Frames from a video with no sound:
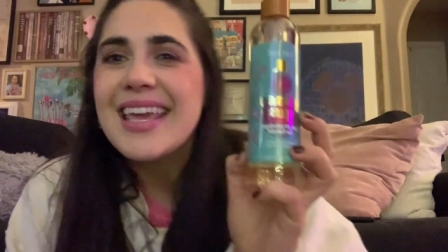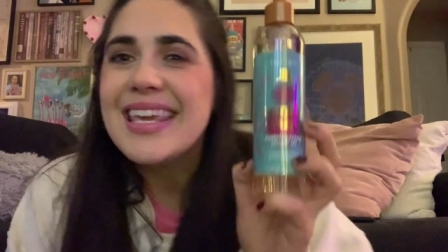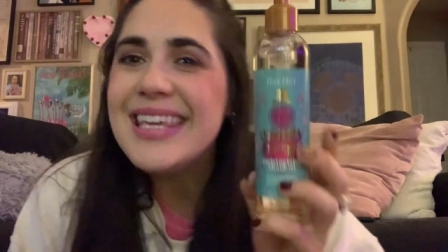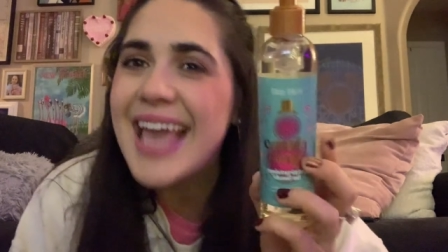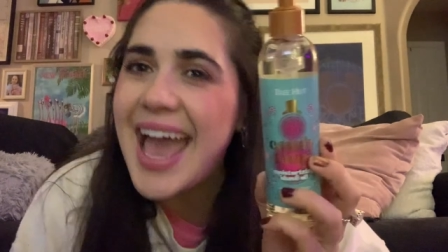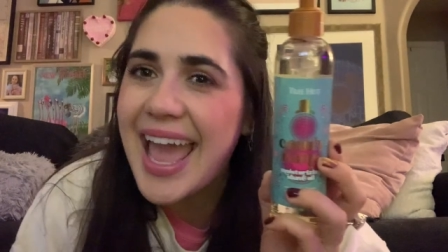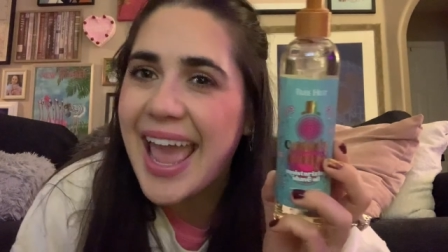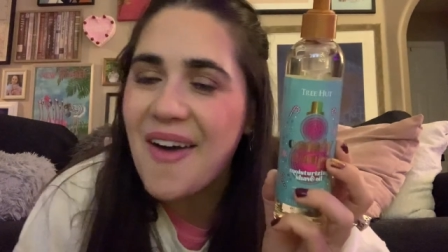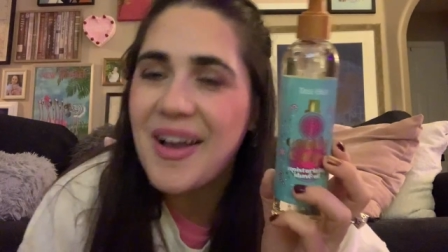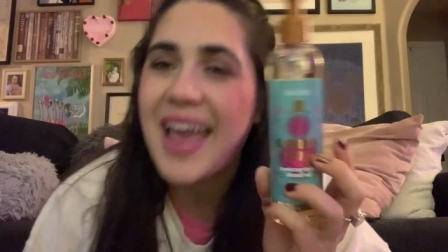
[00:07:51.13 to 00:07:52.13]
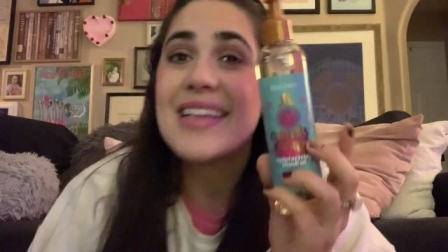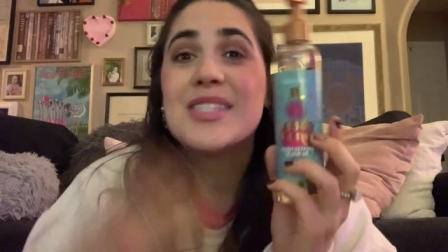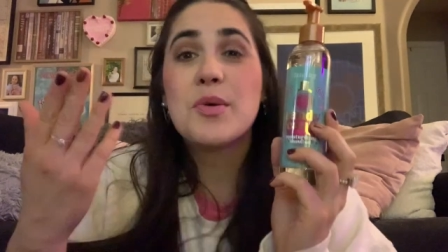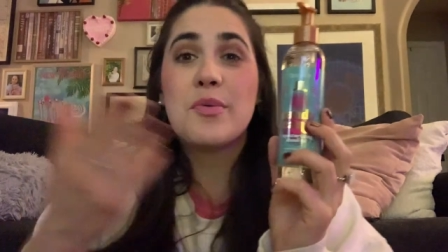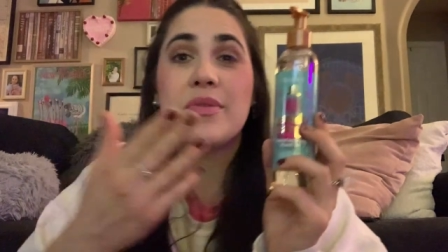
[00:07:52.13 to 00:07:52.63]
Yay. Okay,
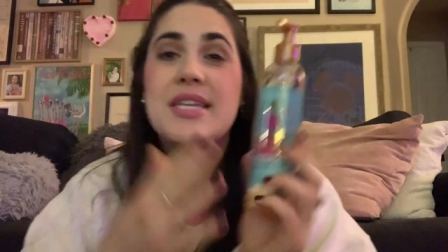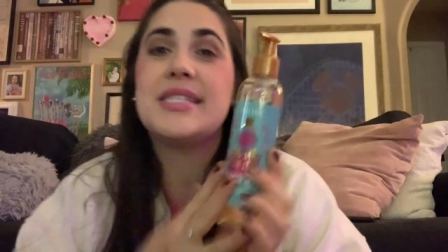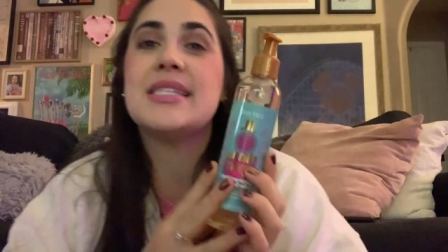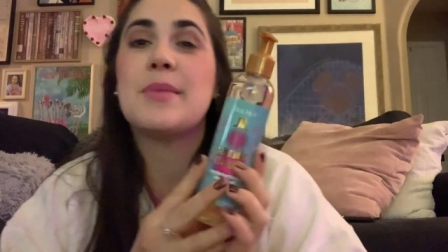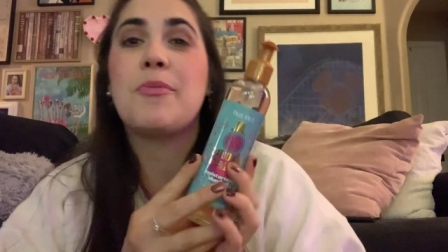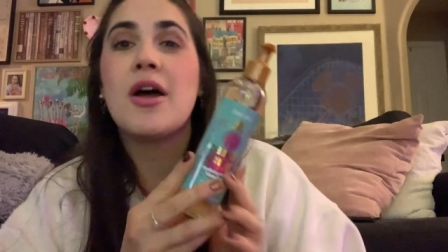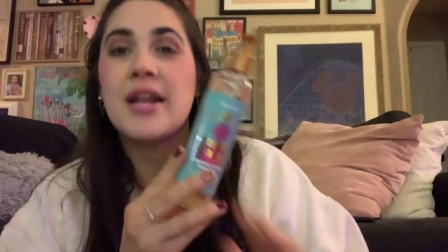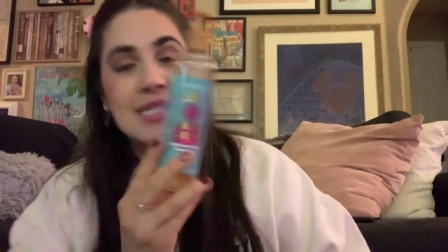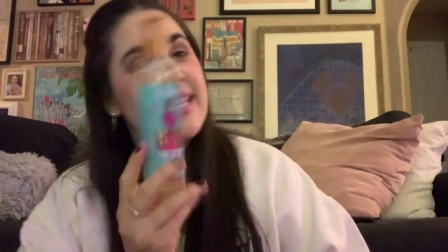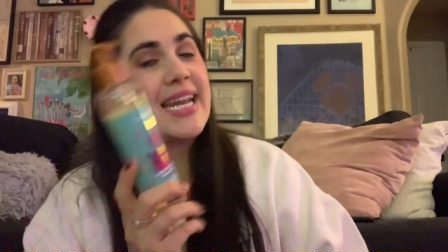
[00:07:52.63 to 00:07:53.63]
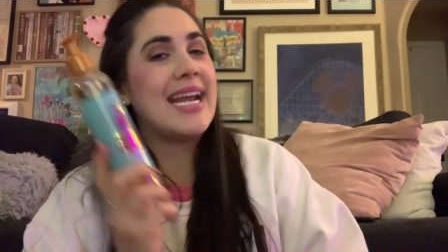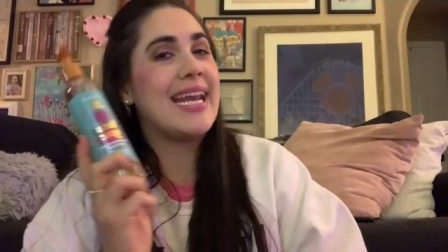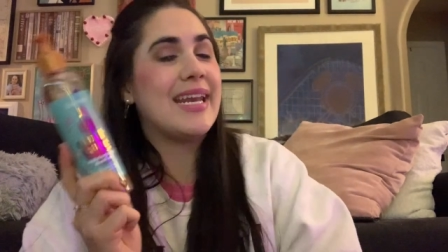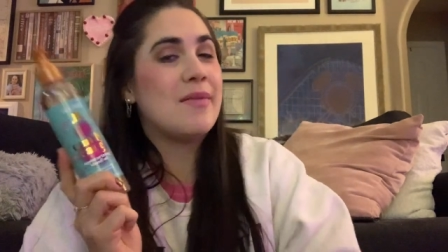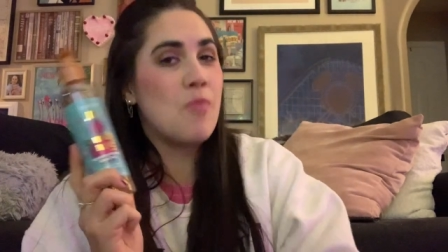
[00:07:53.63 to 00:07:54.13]
so this is a product that I
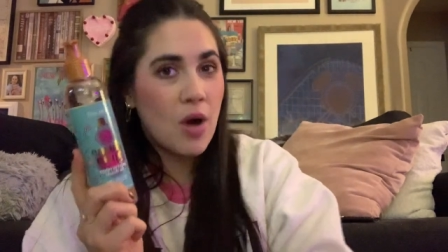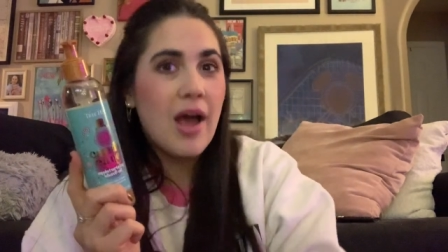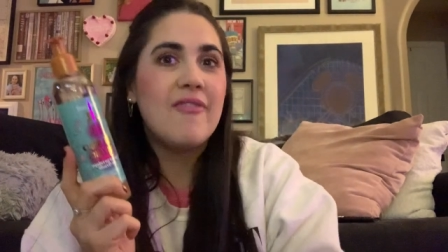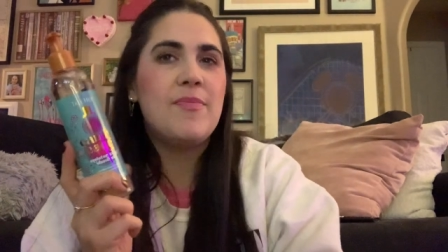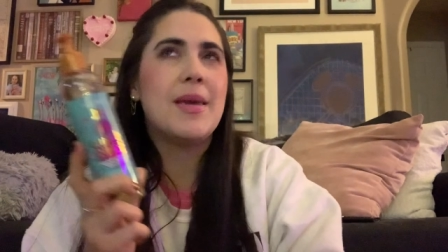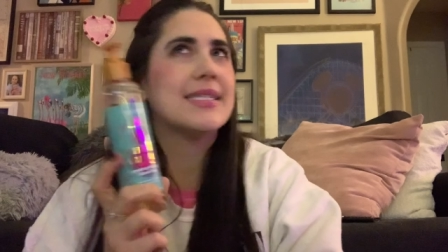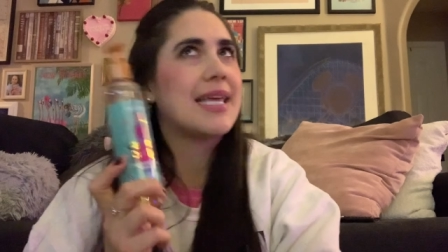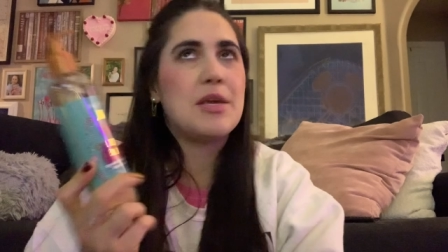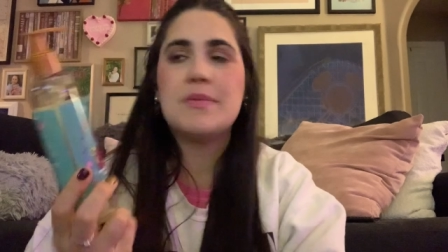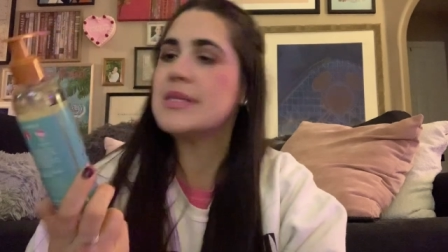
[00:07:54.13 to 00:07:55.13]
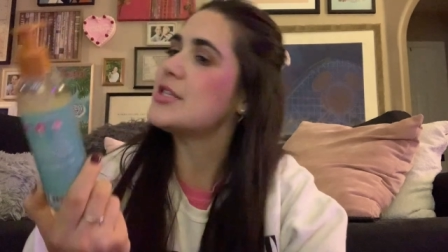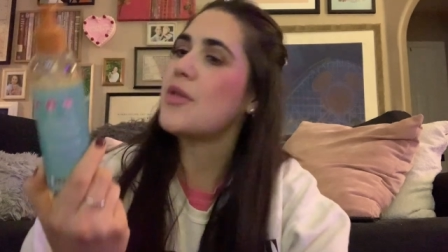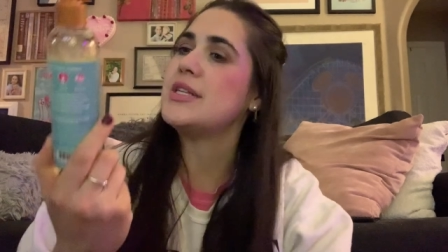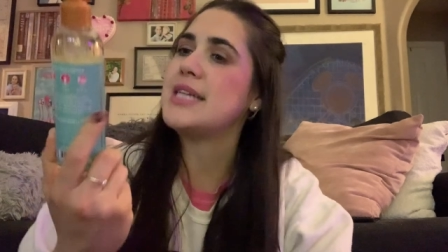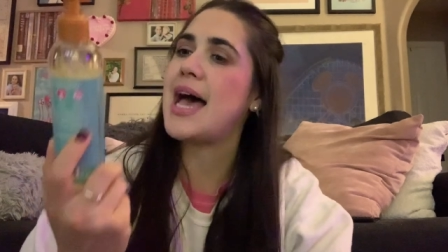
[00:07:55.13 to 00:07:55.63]
needed more of because I use this
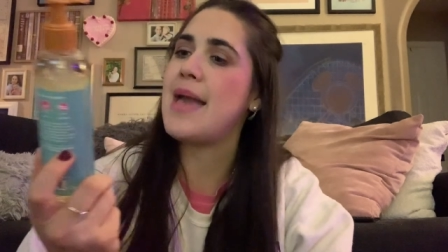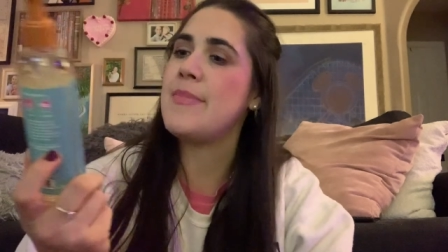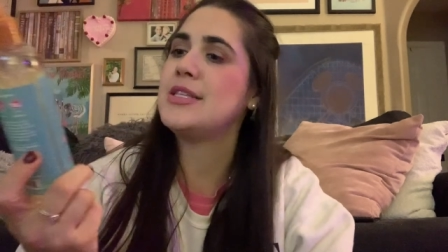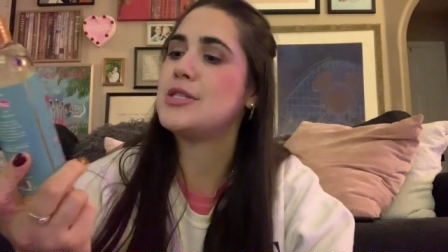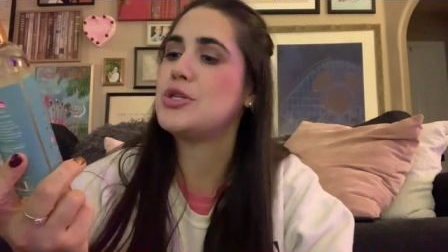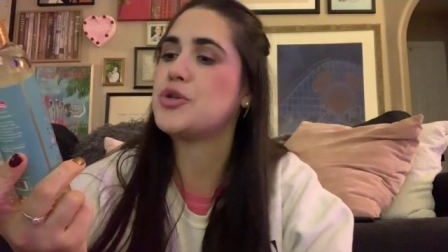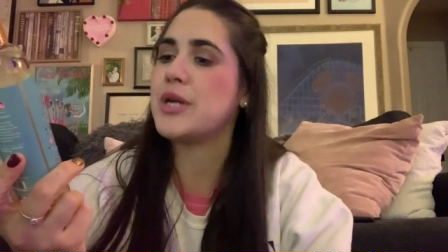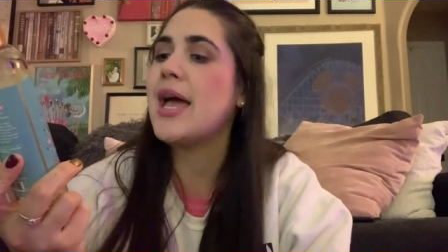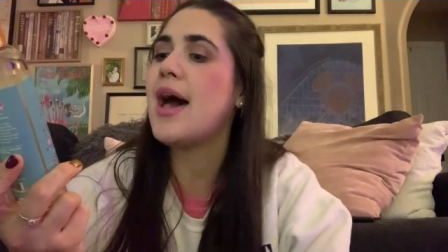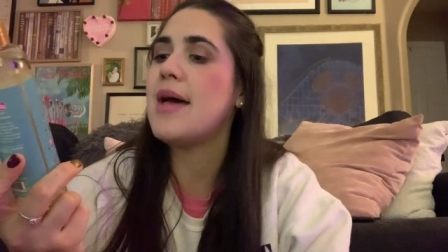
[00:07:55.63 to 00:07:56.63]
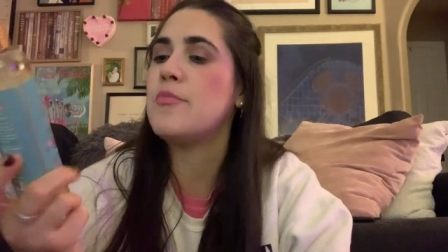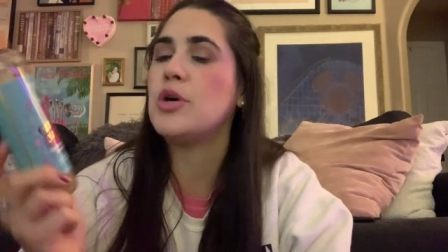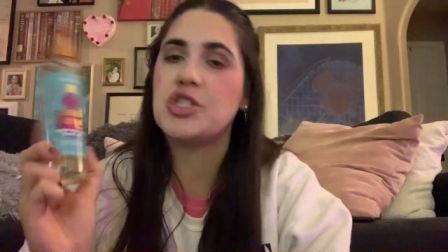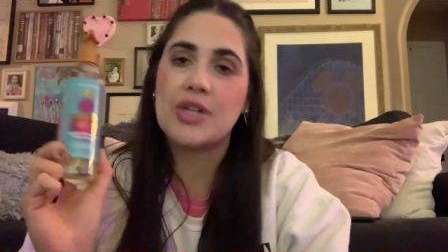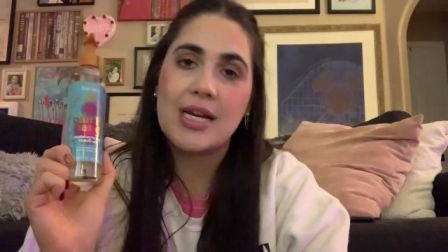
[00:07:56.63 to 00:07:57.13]
all the time. It's the Tree Hut
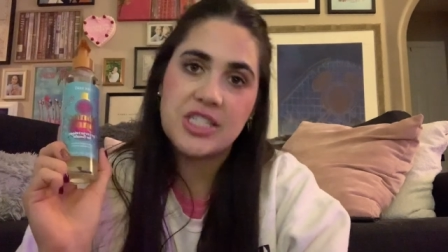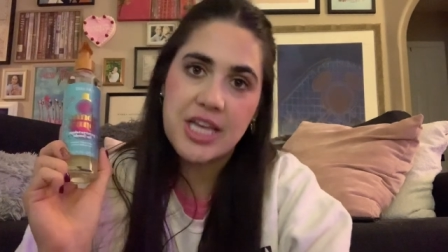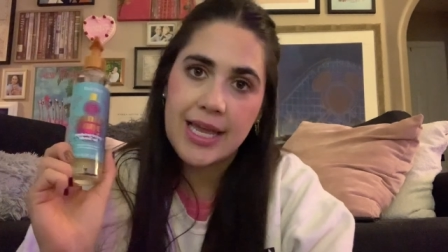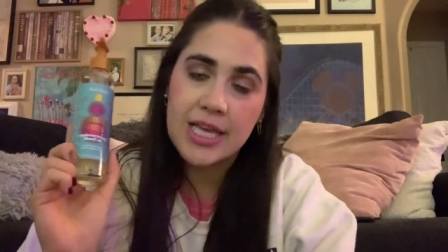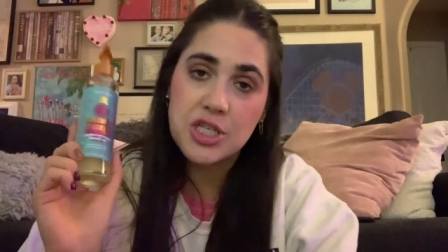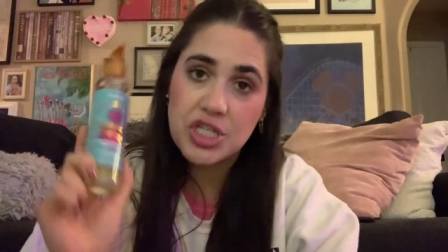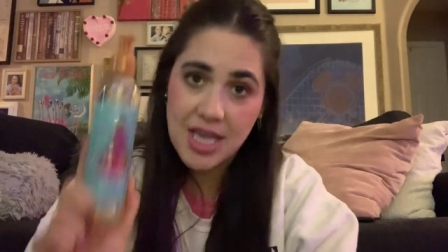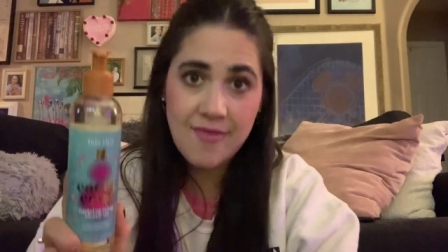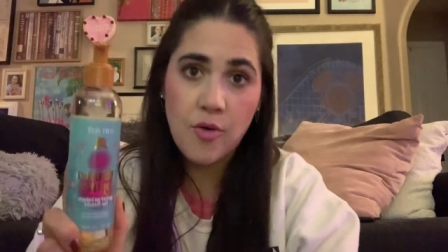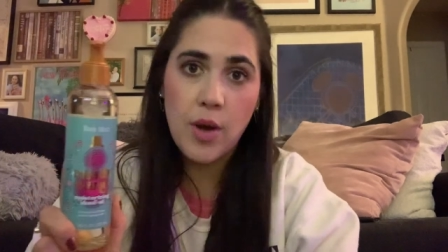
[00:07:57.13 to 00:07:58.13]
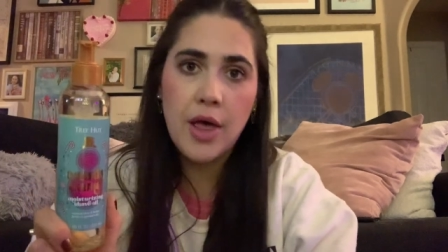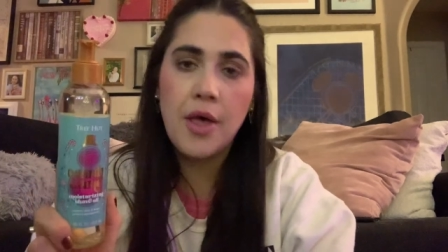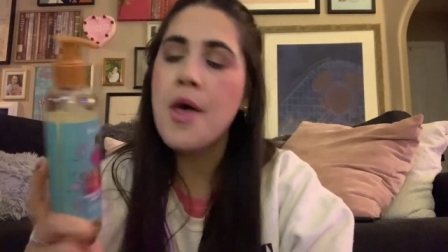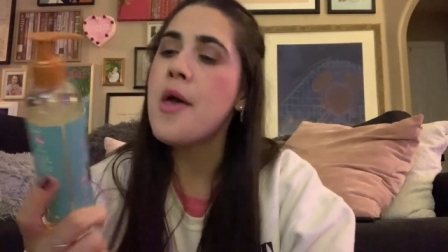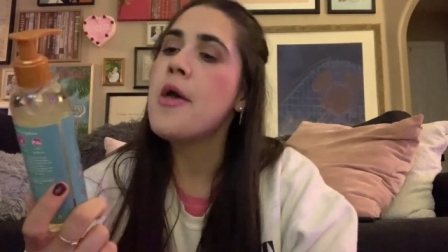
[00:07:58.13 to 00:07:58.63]
Moisturizing Shave Oil.